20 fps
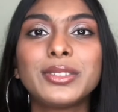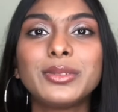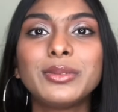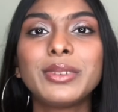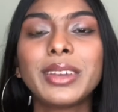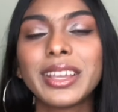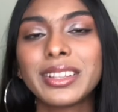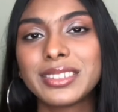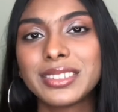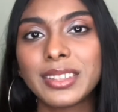to
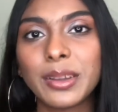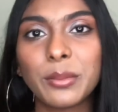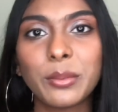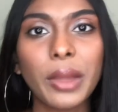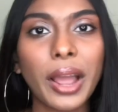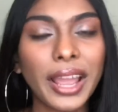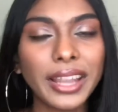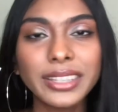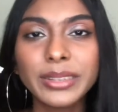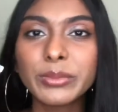get some
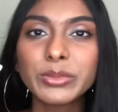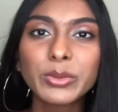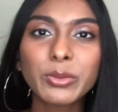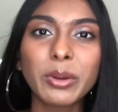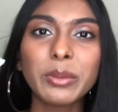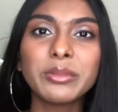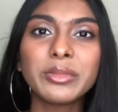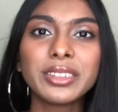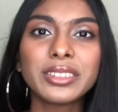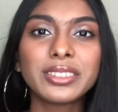items
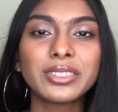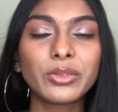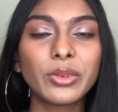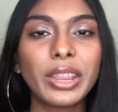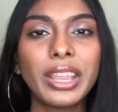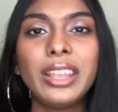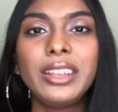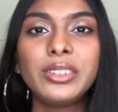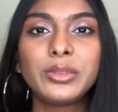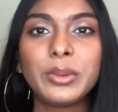from this
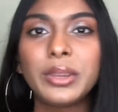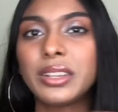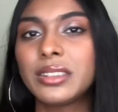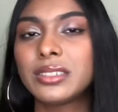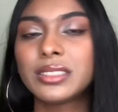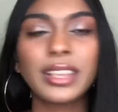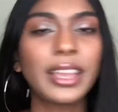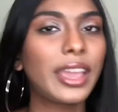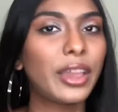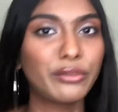range
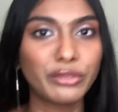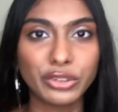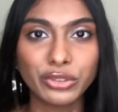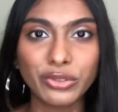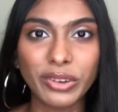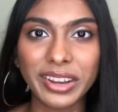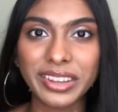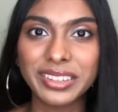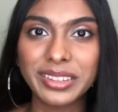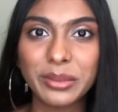because I haven't
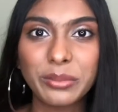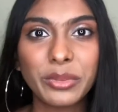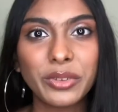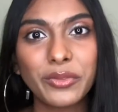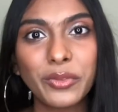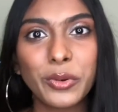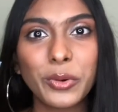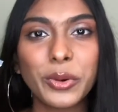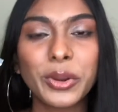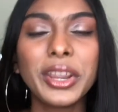tried them
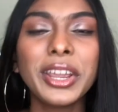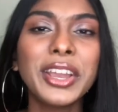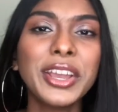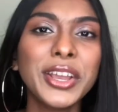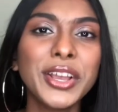before.